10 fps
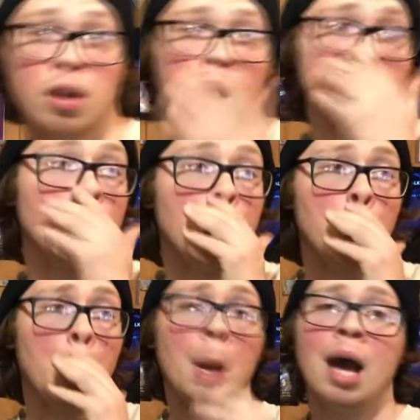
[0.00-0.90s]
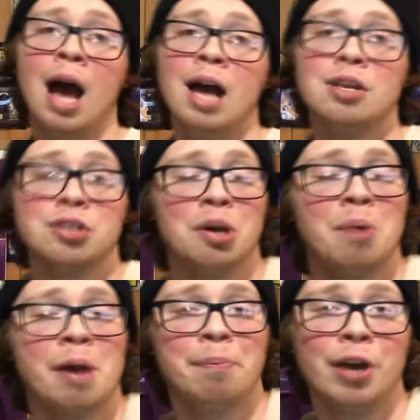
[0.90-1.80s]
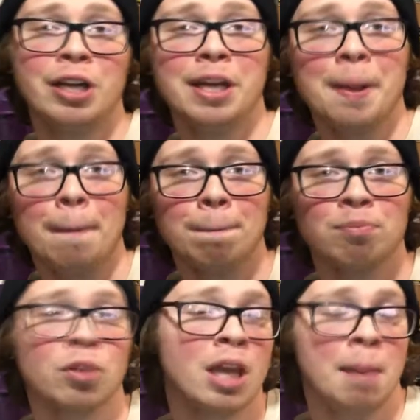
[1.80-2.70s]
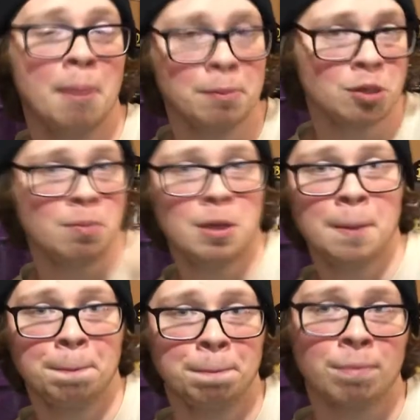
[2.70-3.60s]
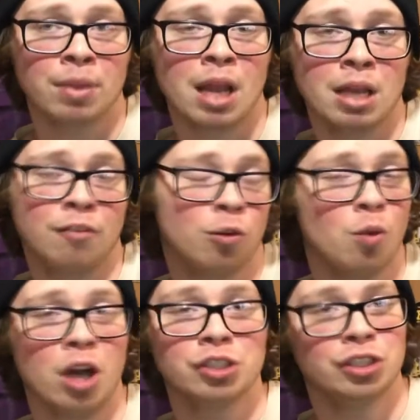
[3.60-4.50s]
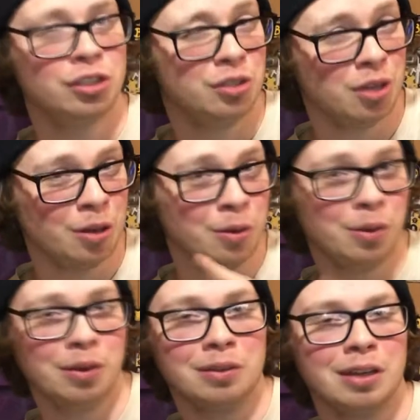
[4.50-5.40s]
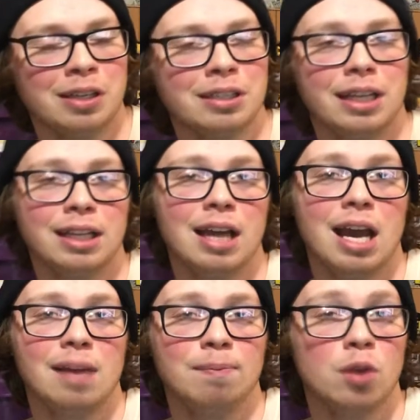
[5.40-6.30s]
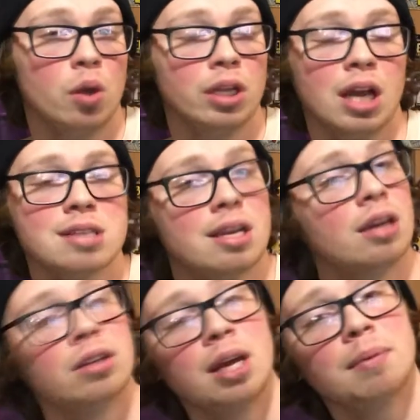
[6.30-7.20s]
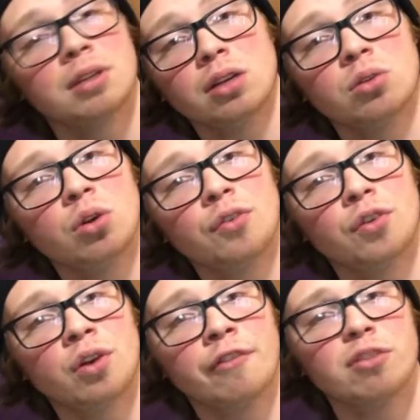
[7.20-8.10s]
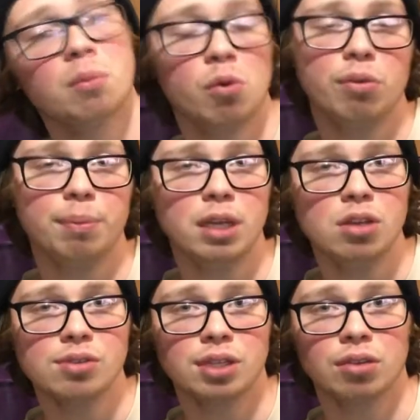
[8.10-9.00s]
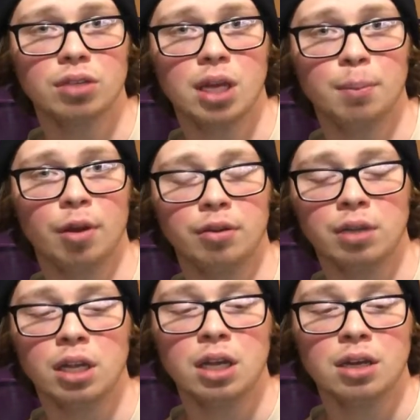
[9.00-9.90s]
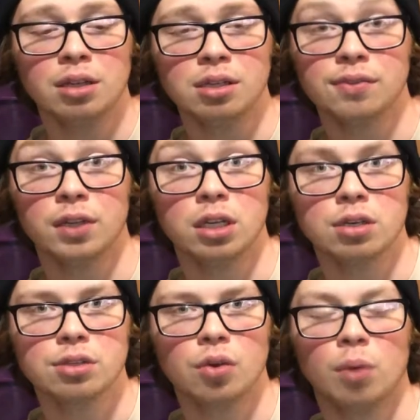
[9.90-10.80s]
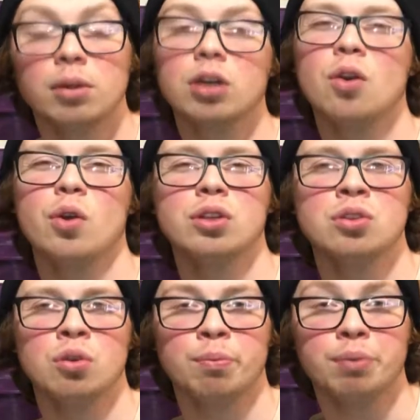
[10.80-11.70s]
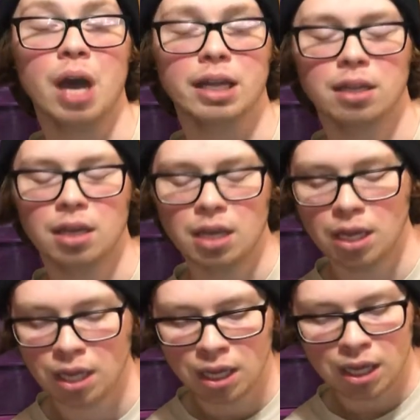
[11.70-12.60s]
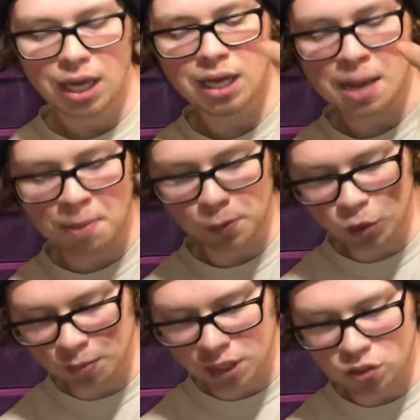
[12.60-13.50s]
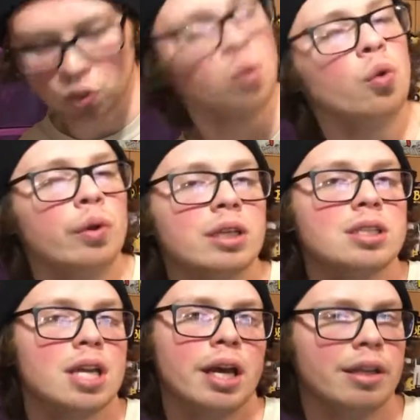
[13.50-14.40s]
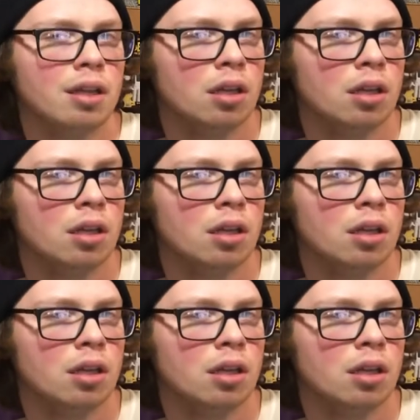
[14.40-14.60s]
on. So my buddy came up to me, and if you're watching, you know who you are, and I am only not saying your name because I don't know if you're comfortable with me using your name on these videos, so I'm not going to. But he came up to me in school and said,